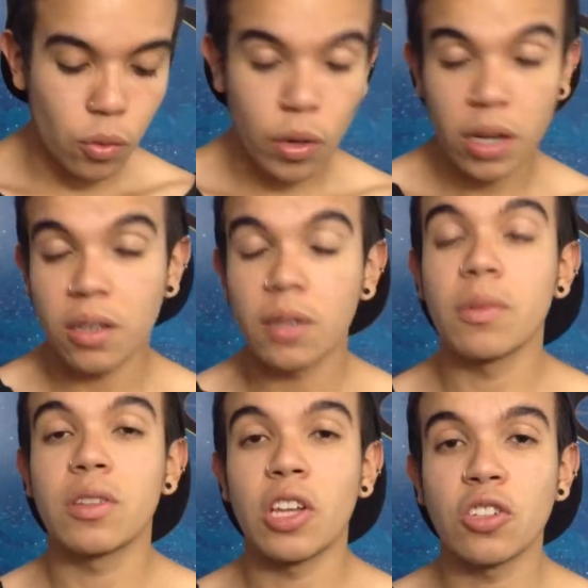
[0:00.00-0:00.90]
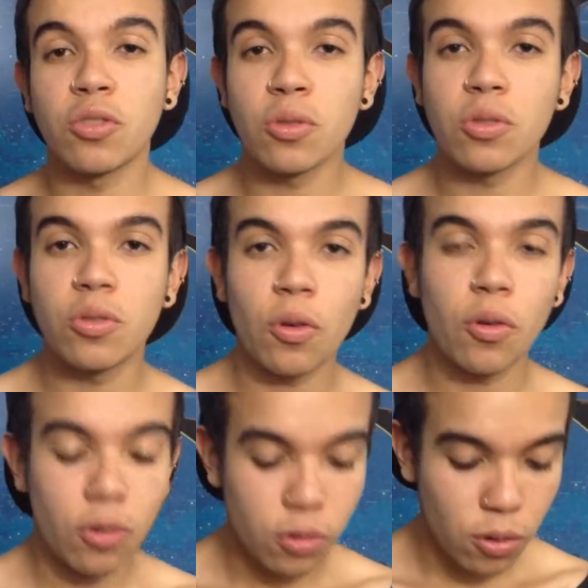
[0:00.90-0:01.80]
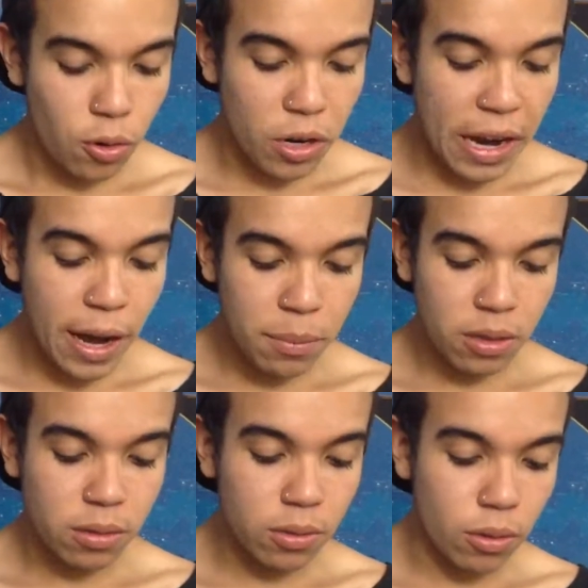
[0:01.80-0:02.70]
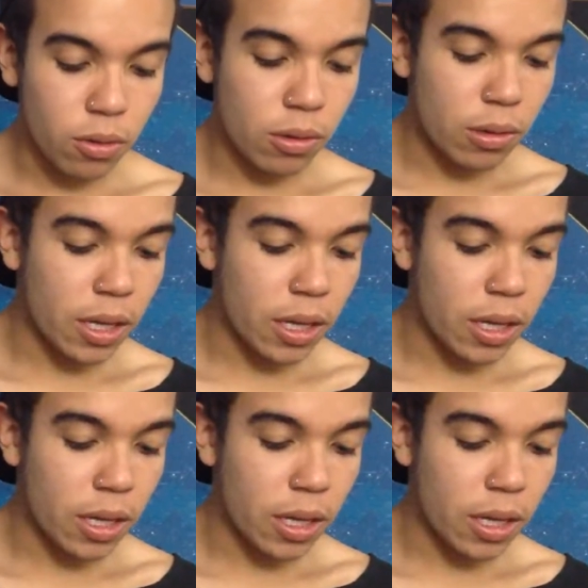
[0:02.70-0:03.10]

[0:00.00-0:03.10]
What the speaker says: wedding invitations or origami or